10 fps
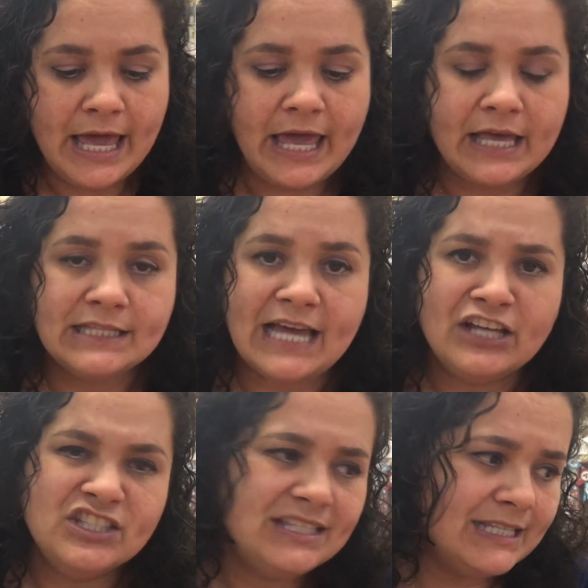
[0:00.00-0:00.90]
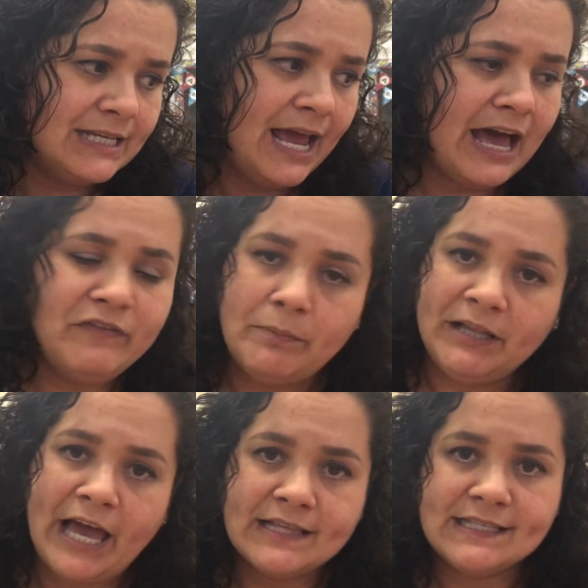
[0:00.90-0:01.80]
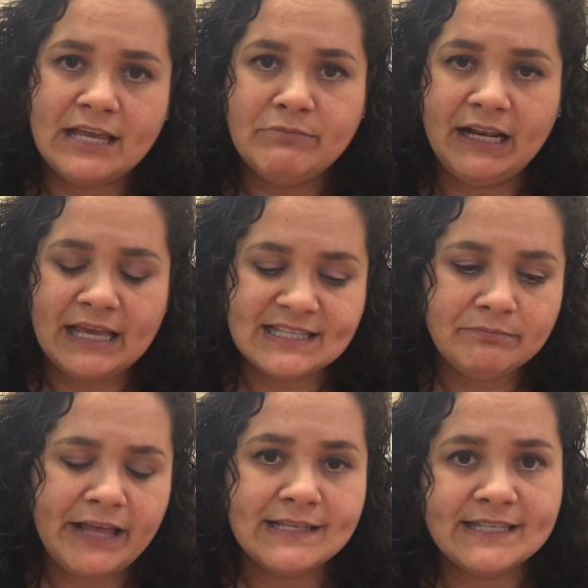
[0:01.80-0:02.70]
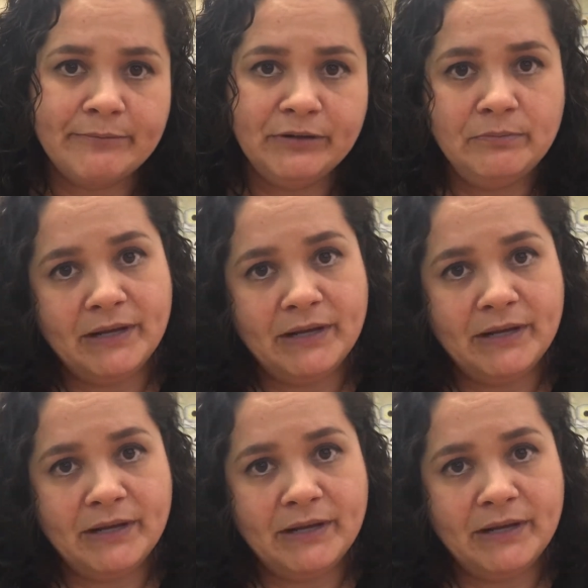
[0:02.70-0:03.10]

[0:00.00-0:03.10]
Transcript: And I did have the plans in my lesson plans template,